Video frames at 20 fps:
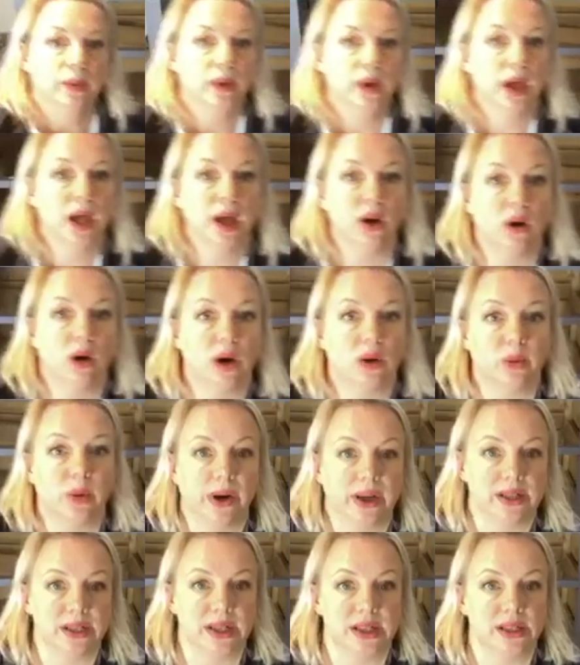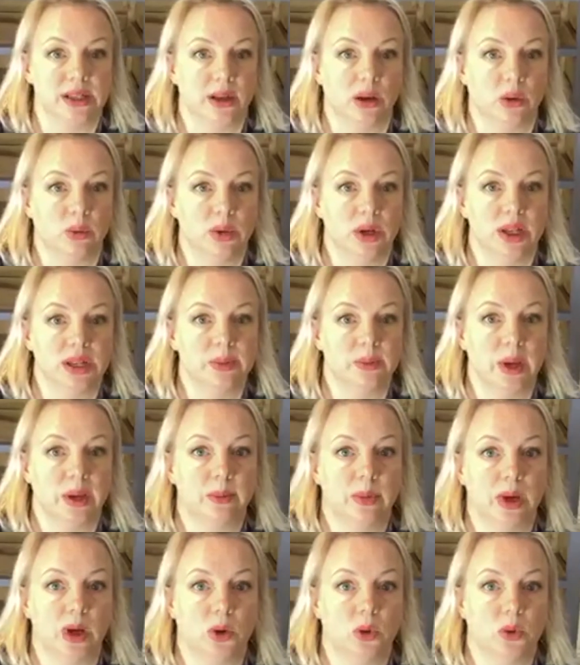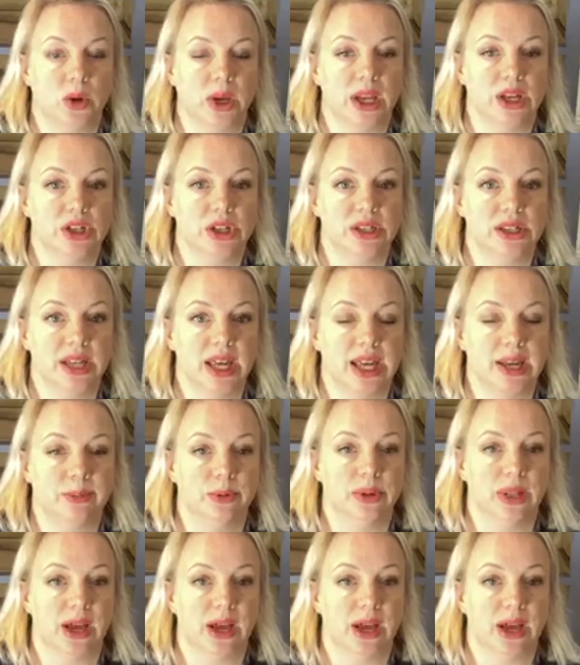How hard wearing is Annie Sloan? I would like to paint my old kitchen table.